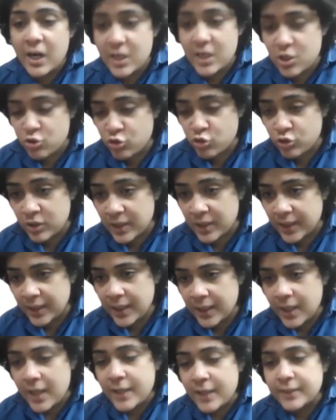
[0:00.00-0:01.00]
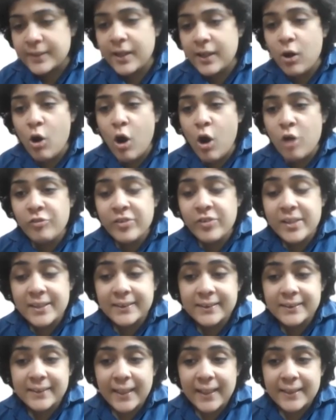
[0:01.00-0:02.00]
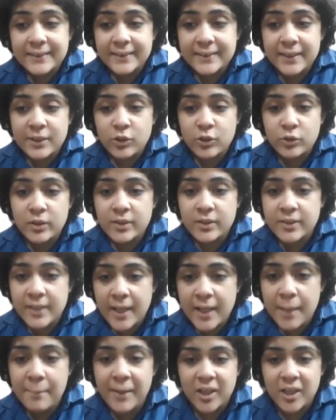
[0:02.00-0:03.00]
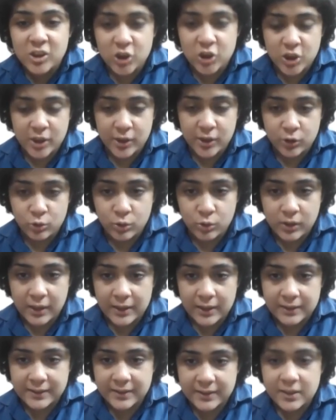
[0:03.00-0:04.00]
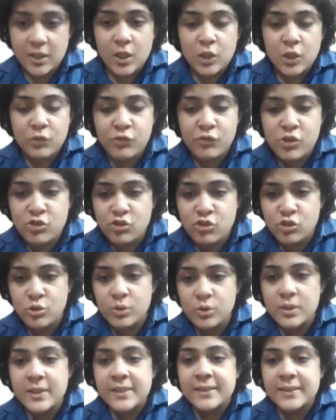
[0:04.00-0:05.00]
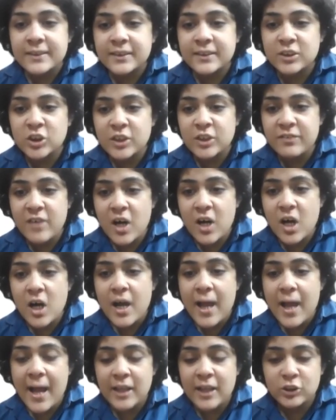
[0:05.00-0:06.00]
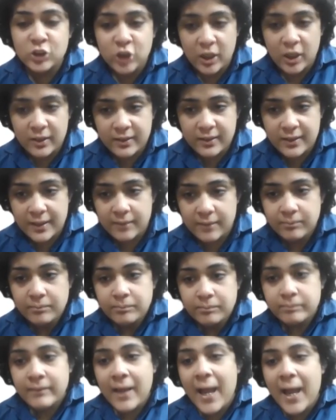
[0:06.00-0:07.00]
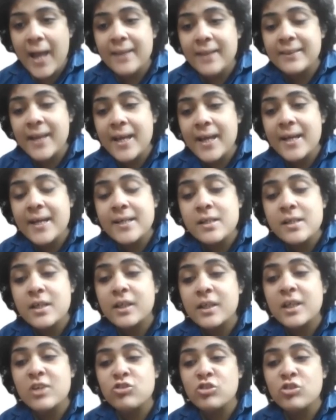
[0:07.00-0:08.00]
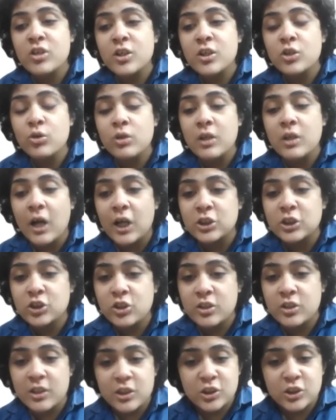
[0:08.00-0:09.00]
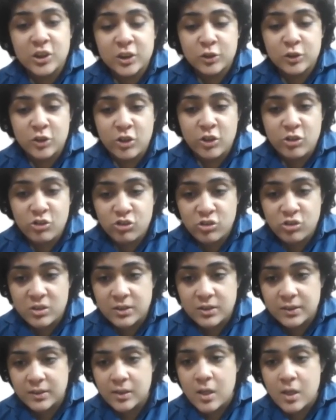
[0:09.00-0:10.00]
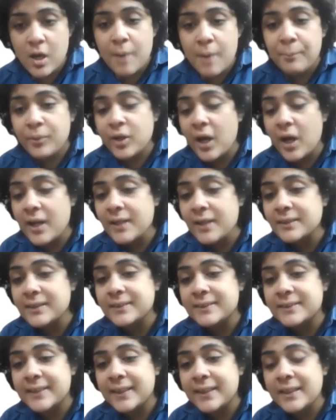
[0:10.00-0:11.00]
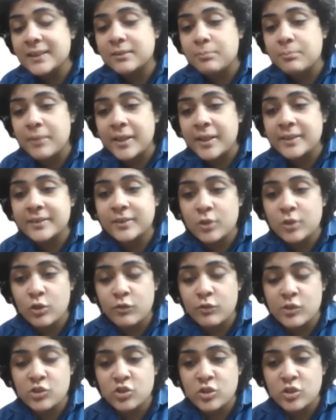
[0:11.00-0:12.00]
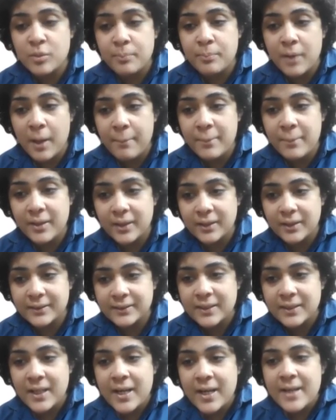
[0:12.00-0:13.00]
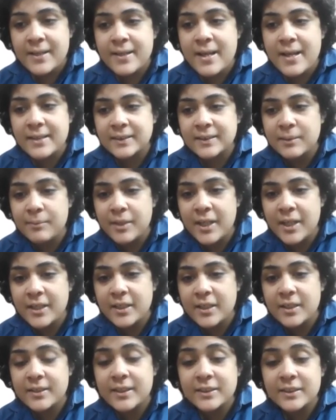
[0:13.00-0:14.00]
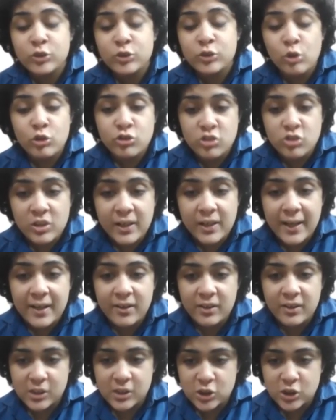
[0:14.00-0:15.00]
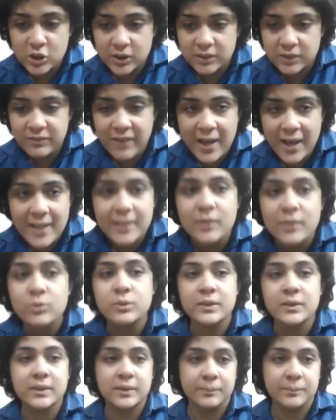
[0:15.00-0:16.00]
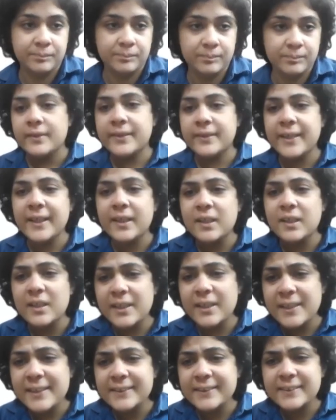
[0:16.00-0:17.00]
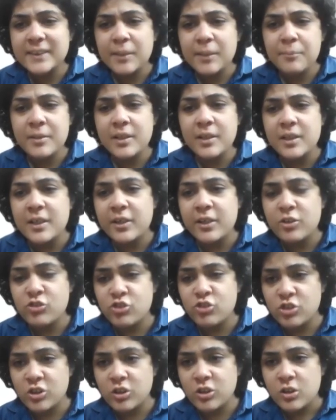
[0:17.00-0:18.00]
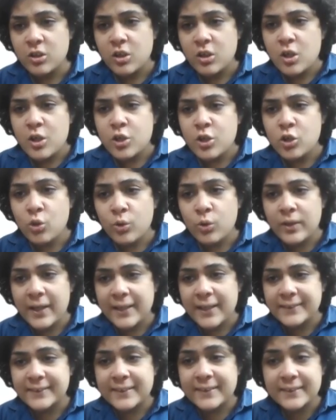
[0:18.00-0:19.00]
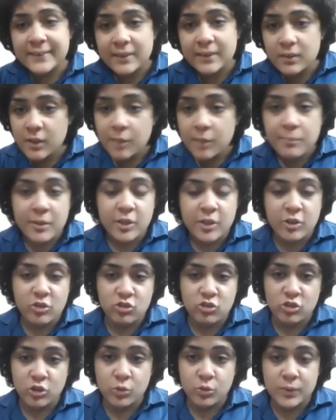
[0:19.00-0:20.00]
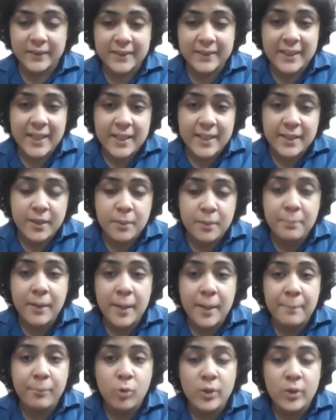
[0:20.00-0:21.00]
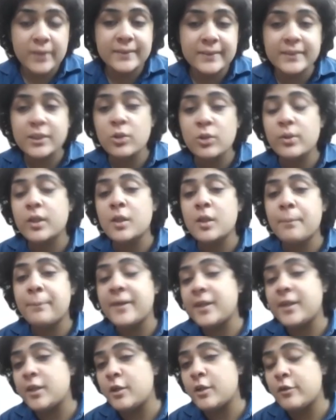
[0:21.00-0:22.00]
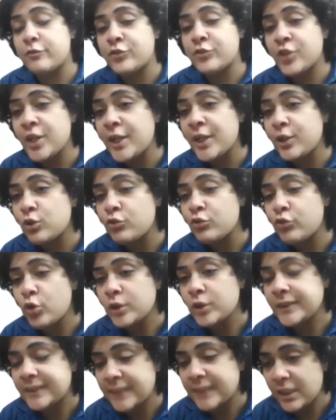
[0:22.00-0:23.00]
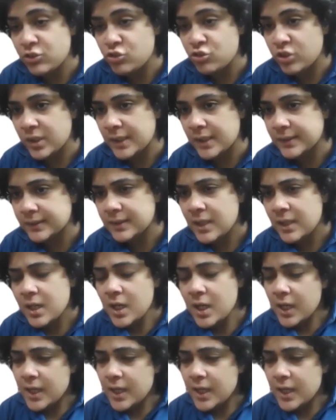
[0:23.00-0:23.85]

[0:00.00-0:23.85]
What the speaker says: Additionally, they offer insights into the 3 major Hindu cults Vishnu, Shiva, and Shakti, and their integration into larger religious traditions. Puranas are seen as means through which the Brahmanas disseminated their social and religious values. The earliest Tamil literature, known as the Sangam literature, was created by poets during a period of 3 to 4 centuries.